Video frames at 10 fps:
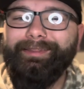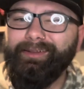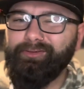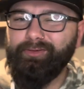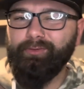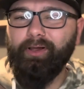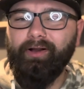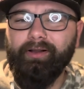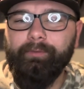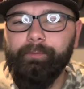a little too
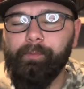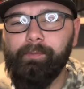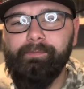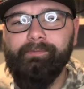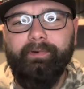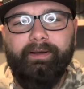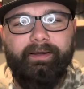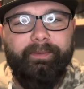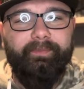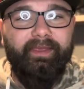long,
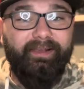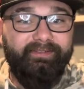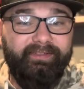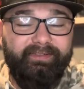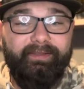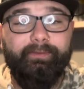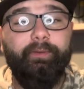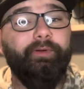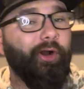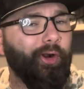the XTC 3
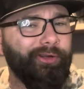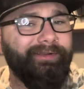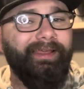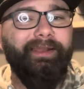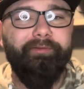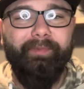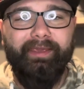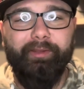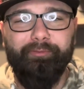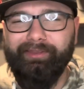would harden, and it would
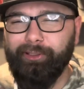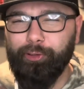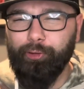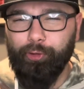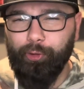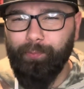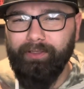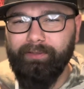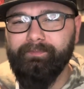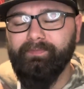make it really goopy